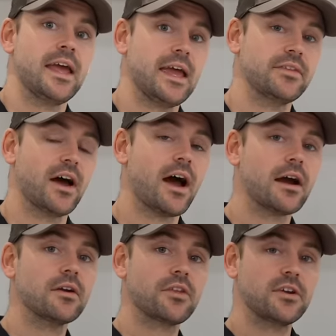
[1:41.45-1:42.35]
And the
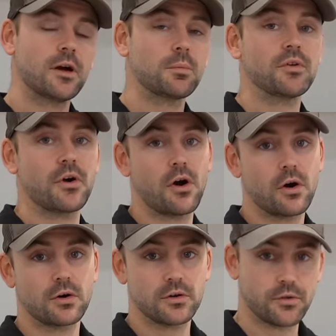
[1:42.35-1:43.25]
higher the number, the
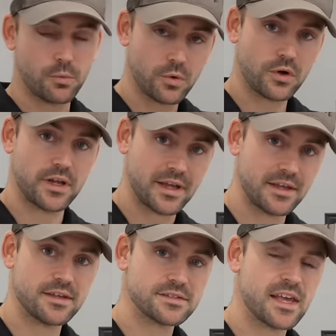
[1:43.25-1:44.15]
harder the wood
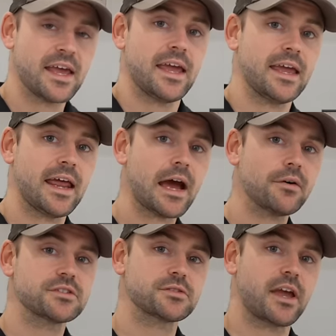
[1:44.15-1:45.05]
is. And how
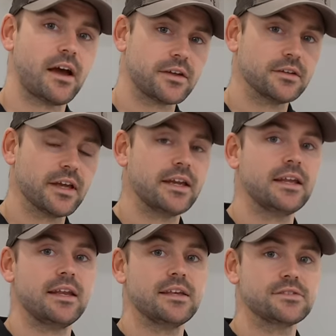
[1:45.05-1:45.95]
it's
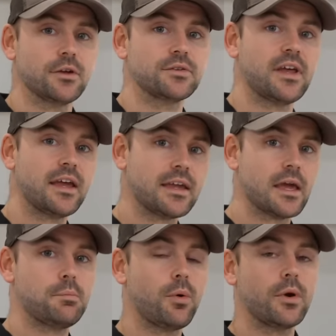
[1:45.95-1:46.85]
calculated is they'll take
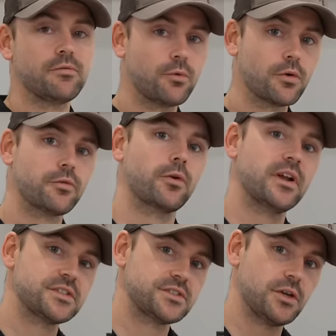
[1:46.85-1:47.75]
a 0.44
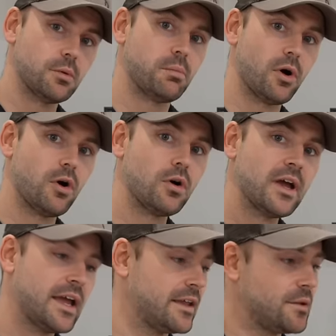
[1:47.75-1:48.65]
inch steel ball
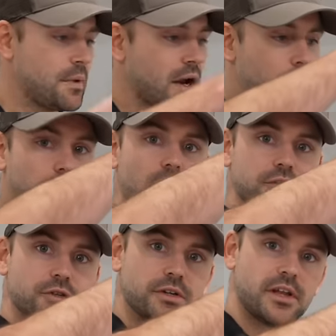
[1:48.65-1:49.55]
and the amount of
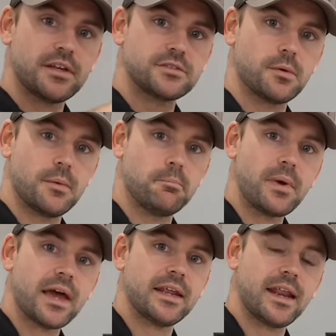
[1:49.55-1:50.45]
pressure it takes to
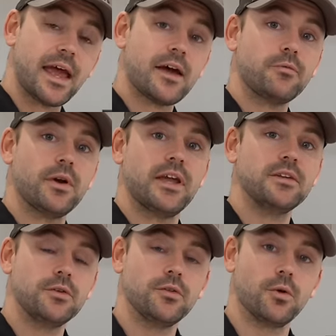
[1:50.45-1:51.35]
embed it halfway
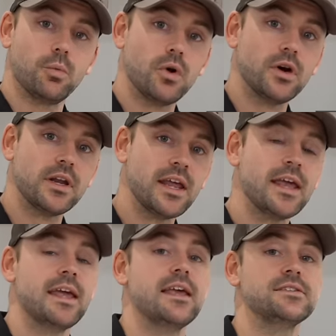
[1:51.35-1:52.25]
into the wood
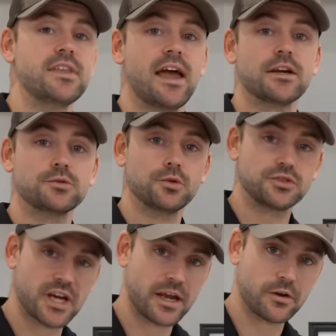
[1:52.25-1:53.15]
is the actual
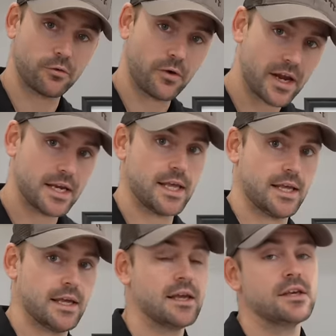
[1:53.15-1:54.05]
Janka
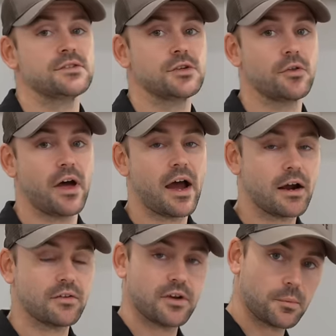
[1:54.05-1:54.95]
rating. So the
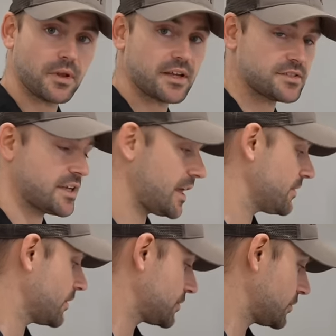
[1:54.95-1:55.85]
higher the number, like I
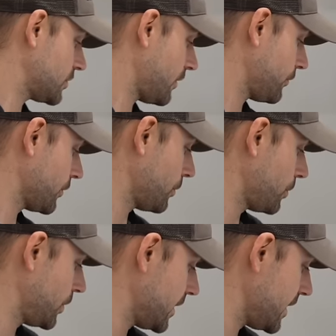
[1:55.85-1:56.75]
said, the harder the
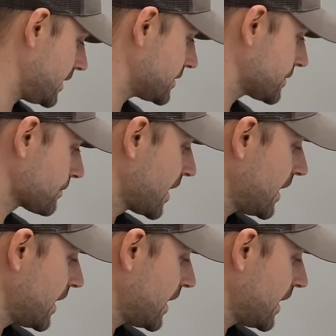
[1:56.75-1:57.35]
wood is.